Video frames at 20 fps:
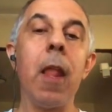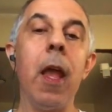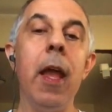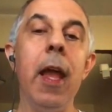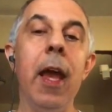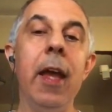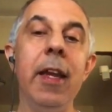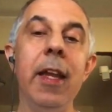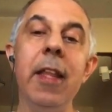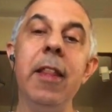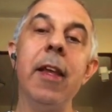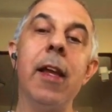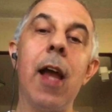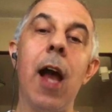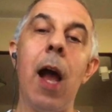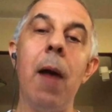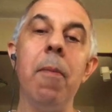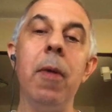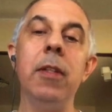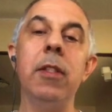and in the
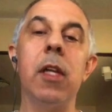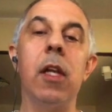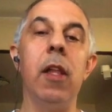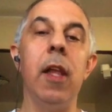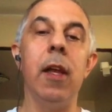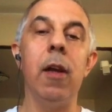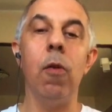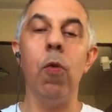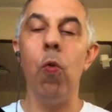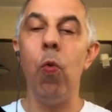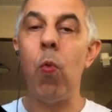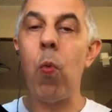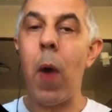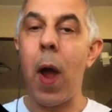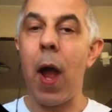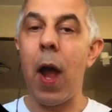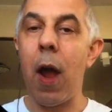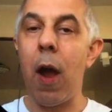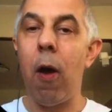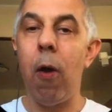comments, click,
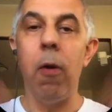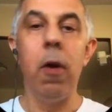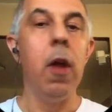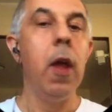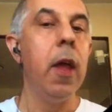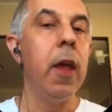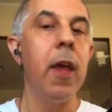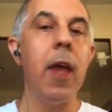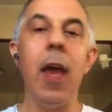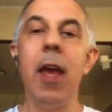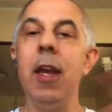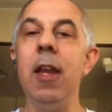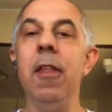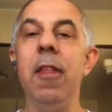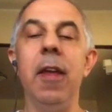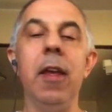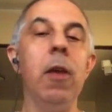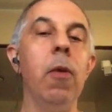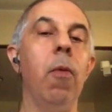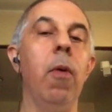wow,
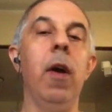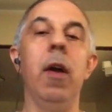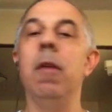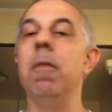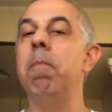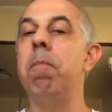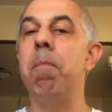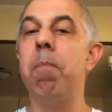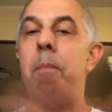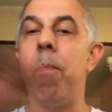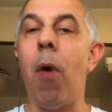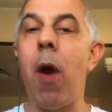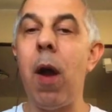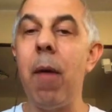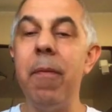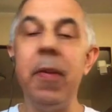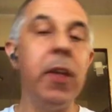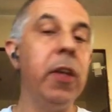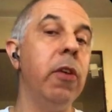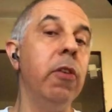anything you want.
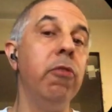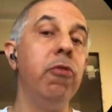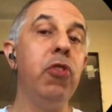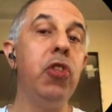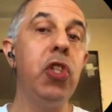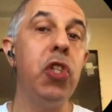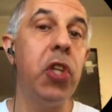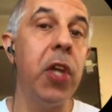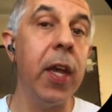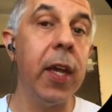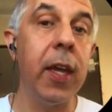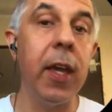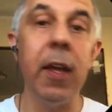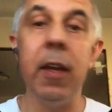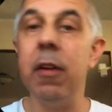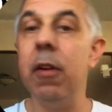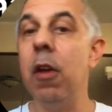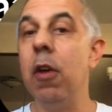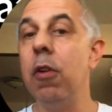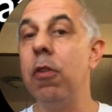Barbecue,
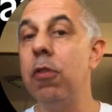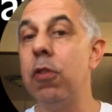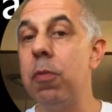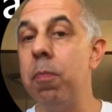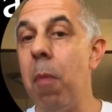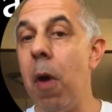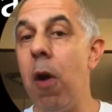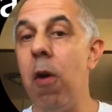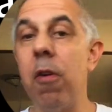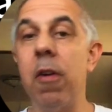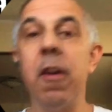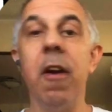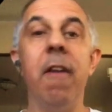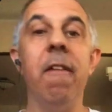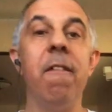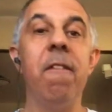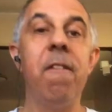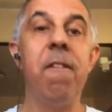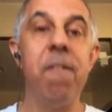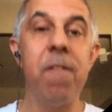chicken, smoke,
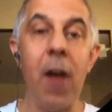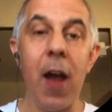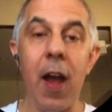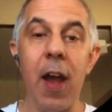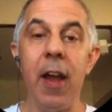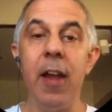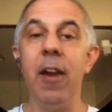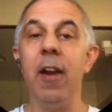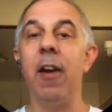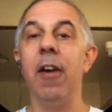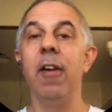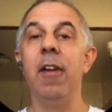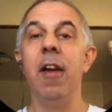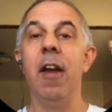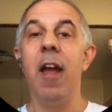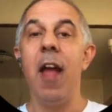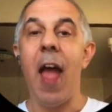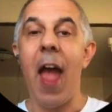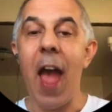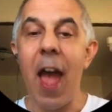
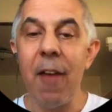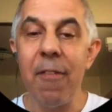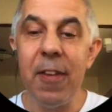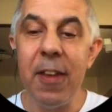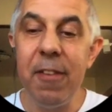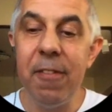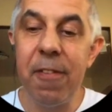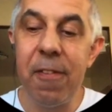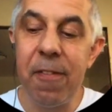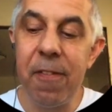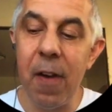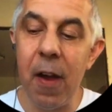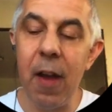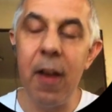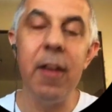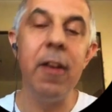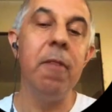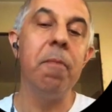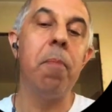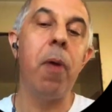fire, having
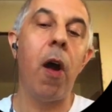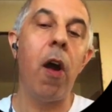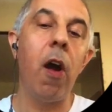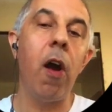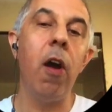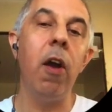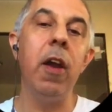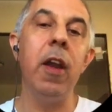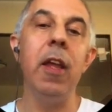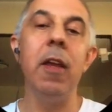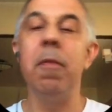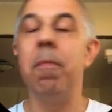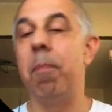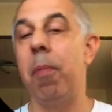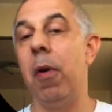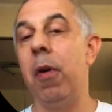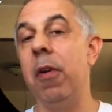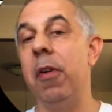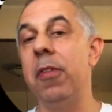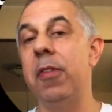fun, party,
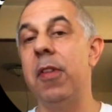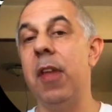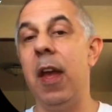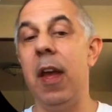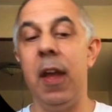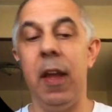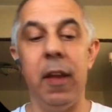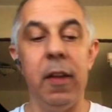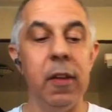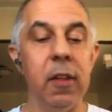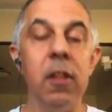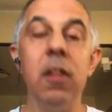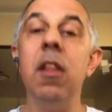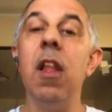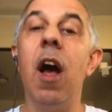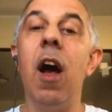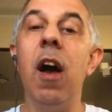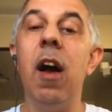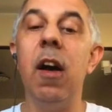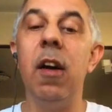birthday,
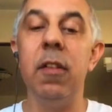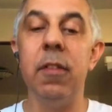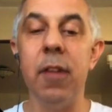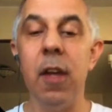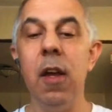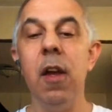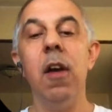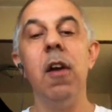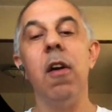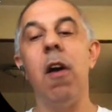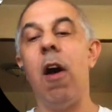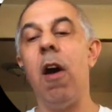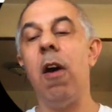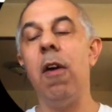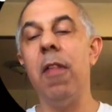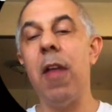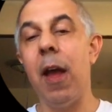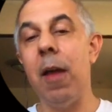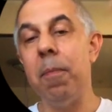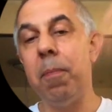love,
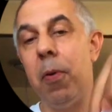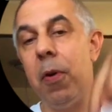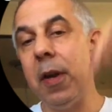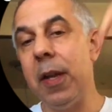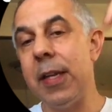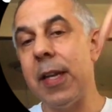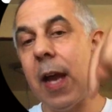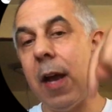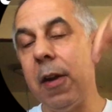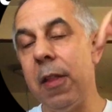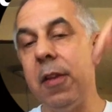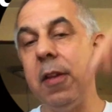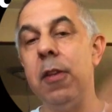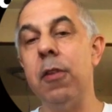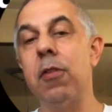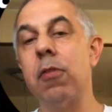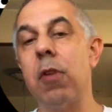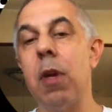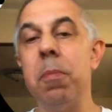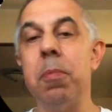all that. Put it down in the
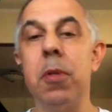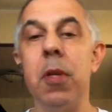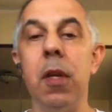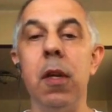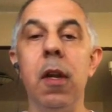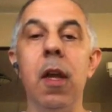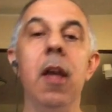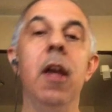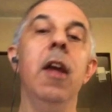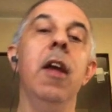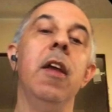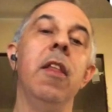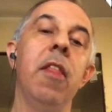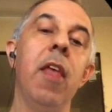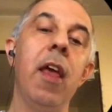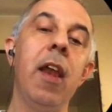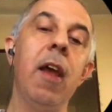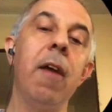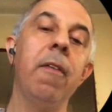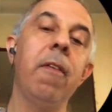description.
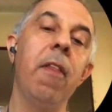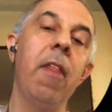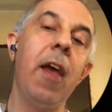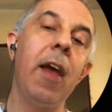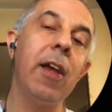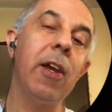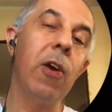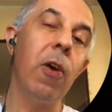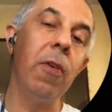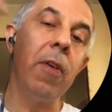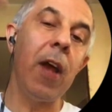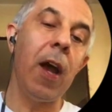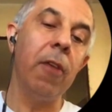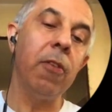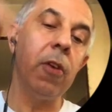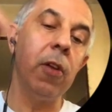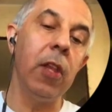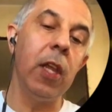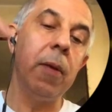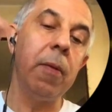Then after that, go down
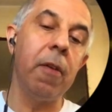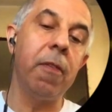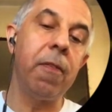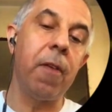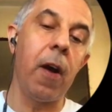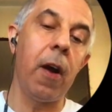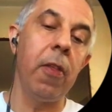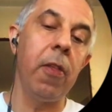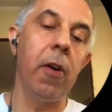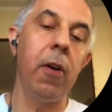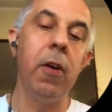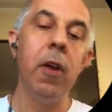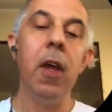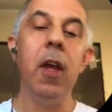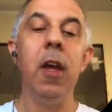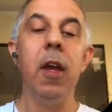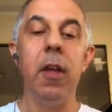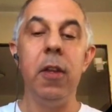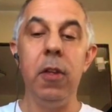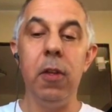there a little bit
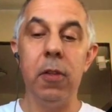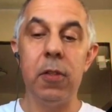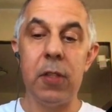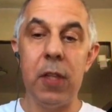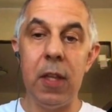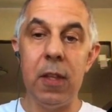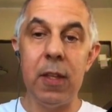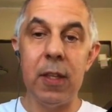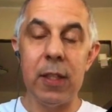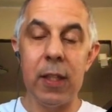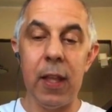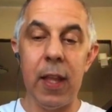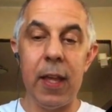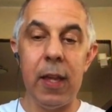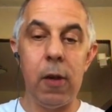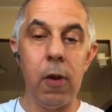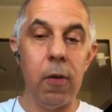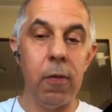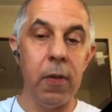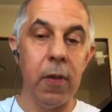farther. You'll see this
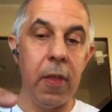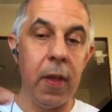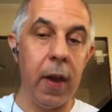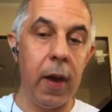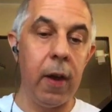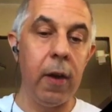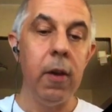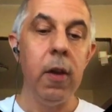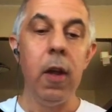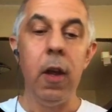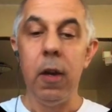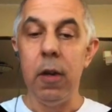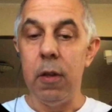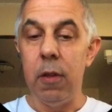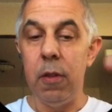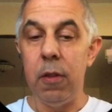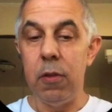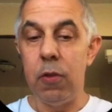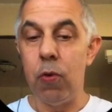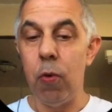link over there,
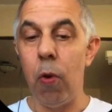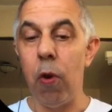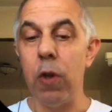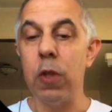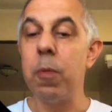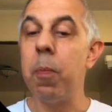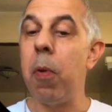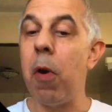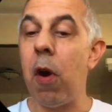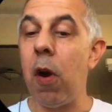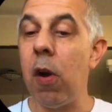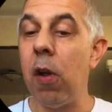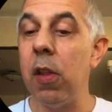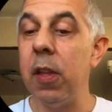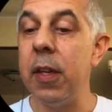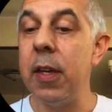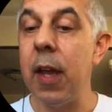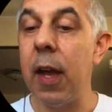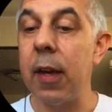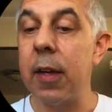
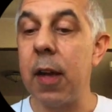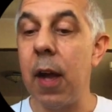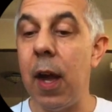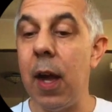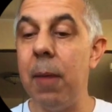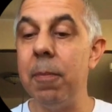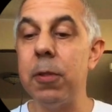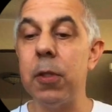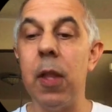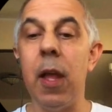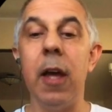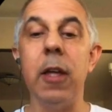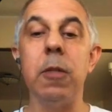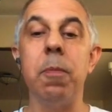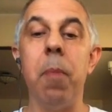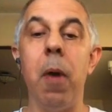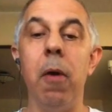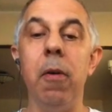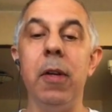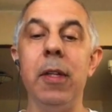
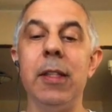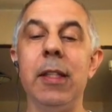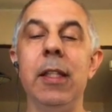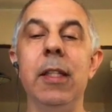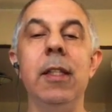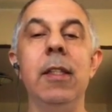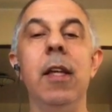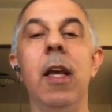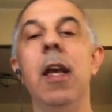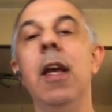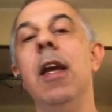georgepauly.com/bonuses,